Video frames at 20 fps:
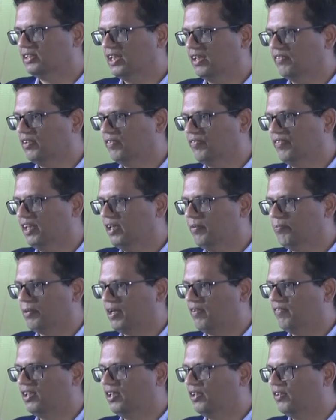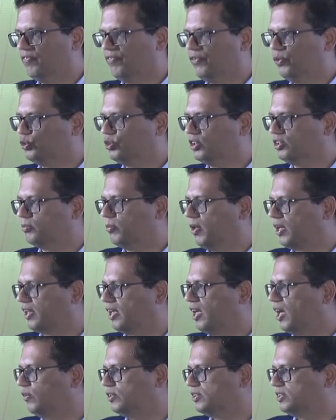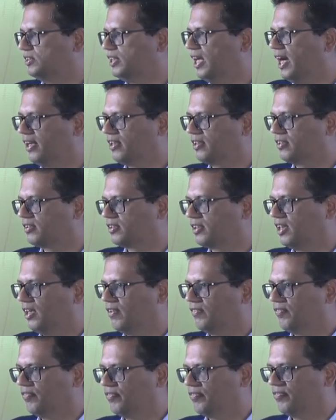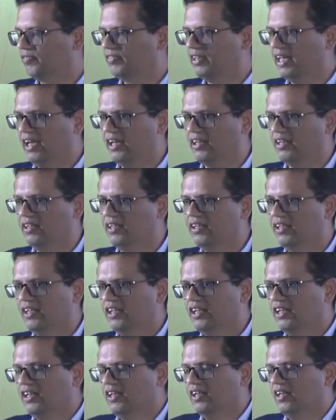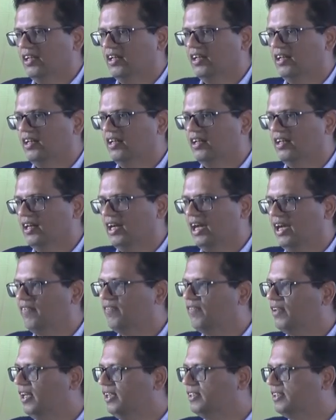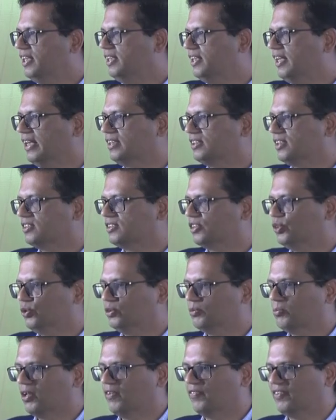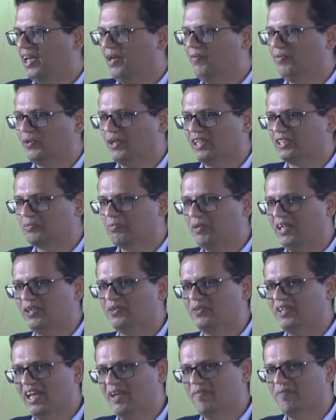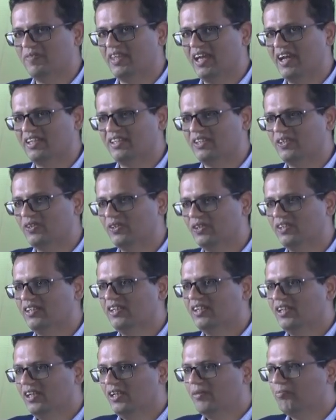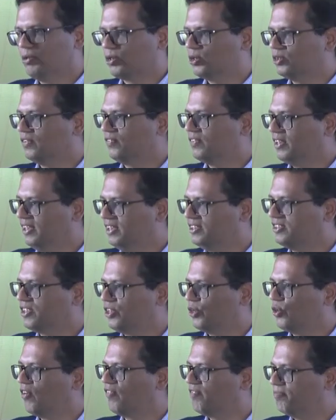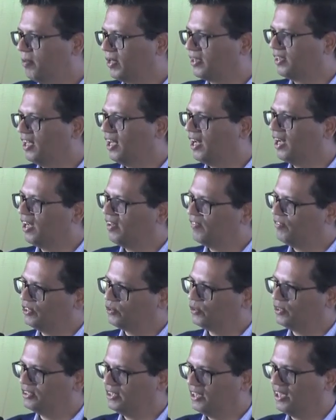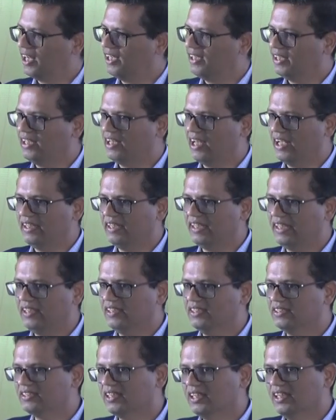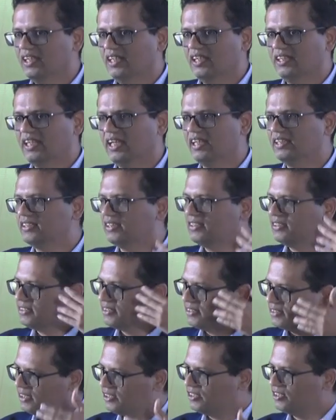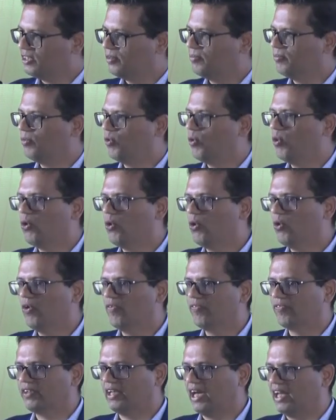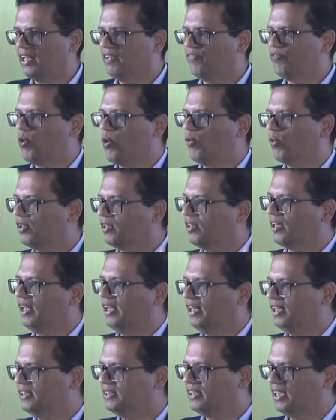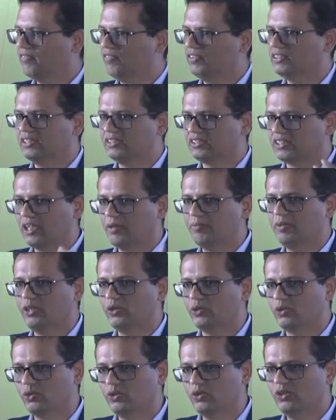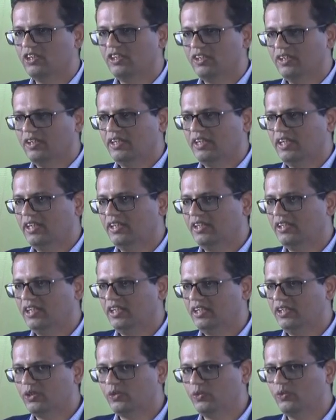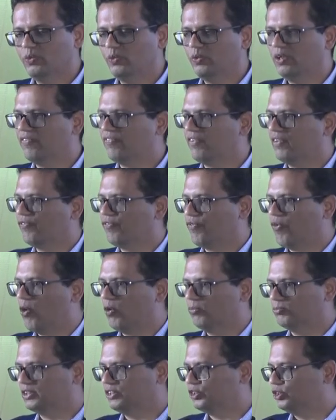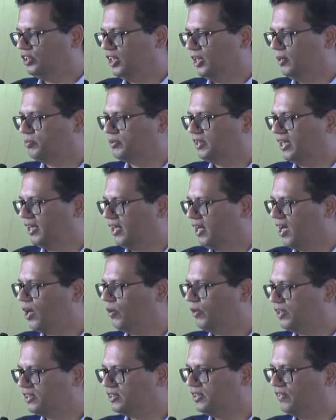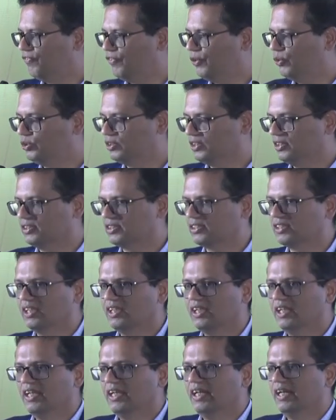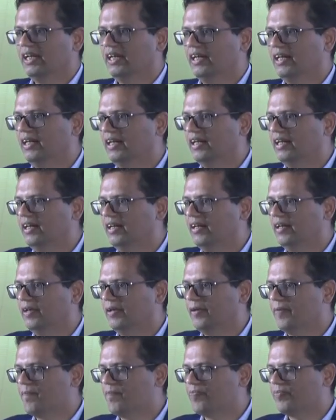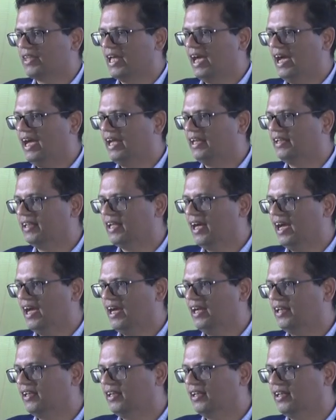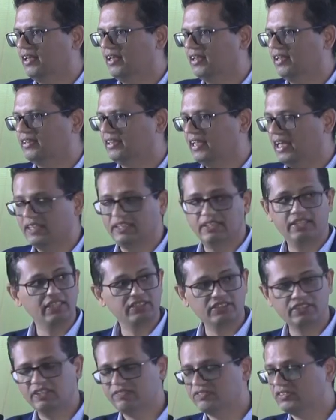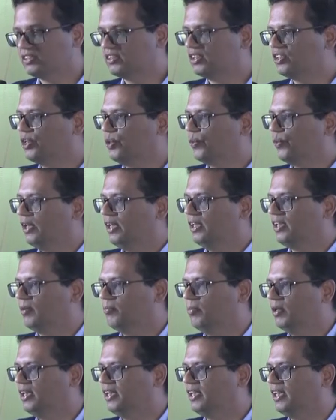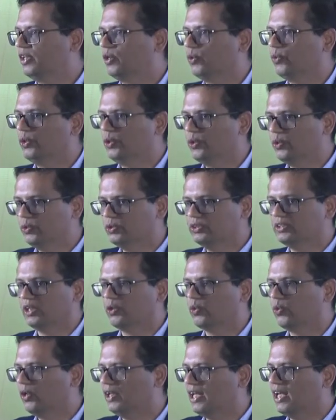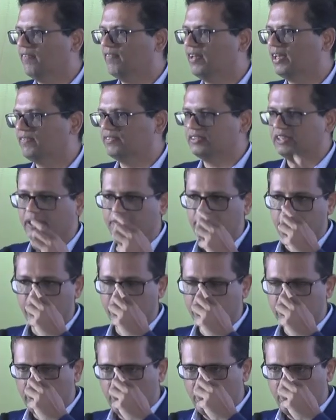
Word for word: have a very prevalent futures market. How is that kind of there? Uh, and it, it, takes us a huge amount of time to explain to them that you know because of the history of Badla, which was in 1990s, there is a system of carrying forward trades and which has come into, in, into different forms and shapes. And now it is in futures. Uh, and and uh, that this gives us a unique ability to use that whole derivative segment